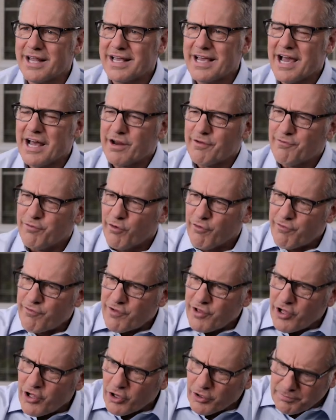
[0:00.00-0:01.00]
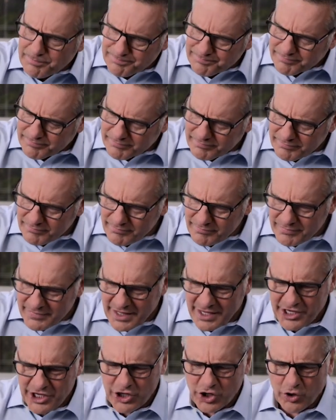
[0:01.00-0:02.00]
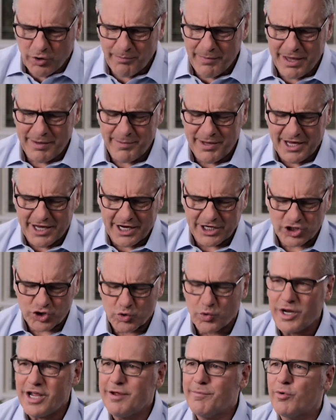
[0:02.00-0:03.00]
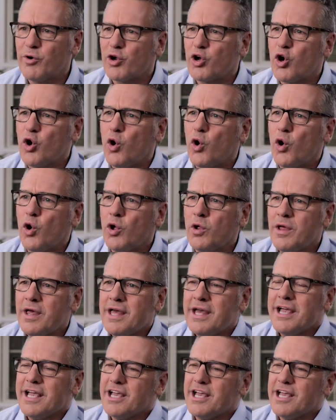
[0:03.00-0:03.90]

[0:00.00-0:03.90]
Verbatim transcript: to kind of fulfill, you know, maybe a dream or a goal,